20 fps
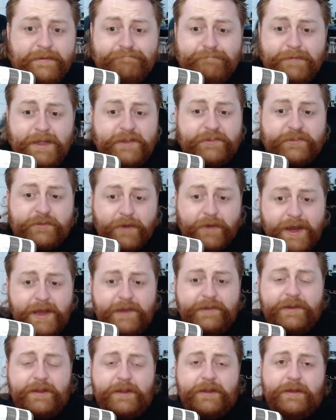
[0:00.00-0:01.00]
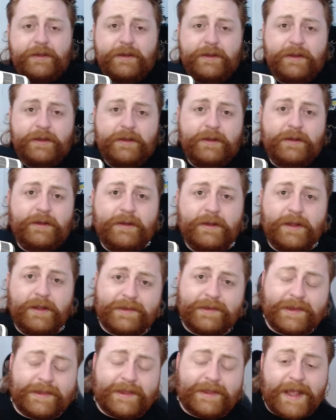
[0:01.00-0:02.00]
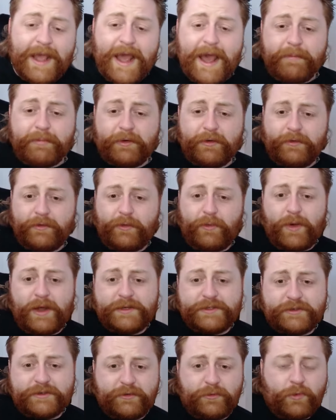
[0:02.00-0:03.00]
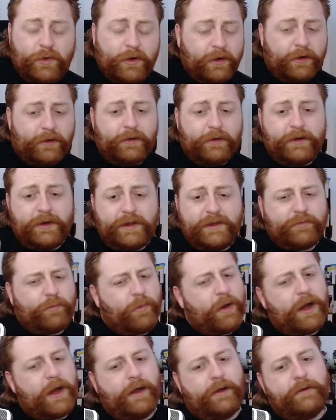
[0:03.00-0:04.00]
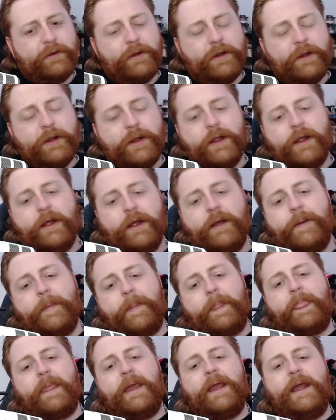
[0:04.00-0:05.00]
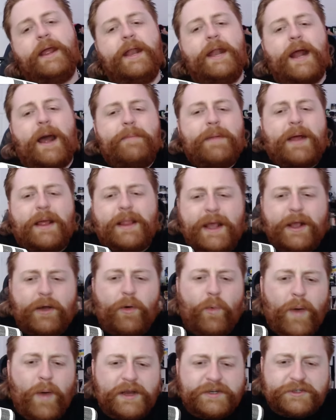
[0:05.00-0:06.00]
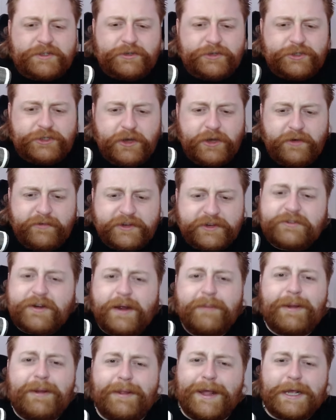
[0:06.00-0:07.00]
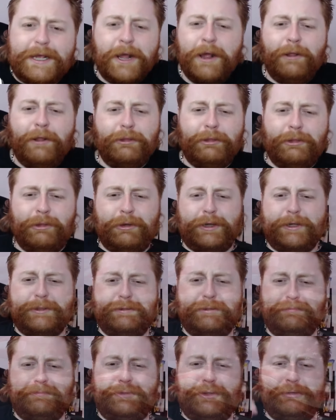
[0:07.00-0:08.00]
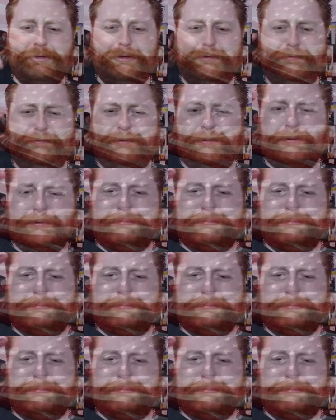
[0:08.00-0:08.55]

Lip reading: It's crazy. It's like the capital of the Western world. It's wild. And I'm not like a Western chauvinist. I'm not like, look at the beautiful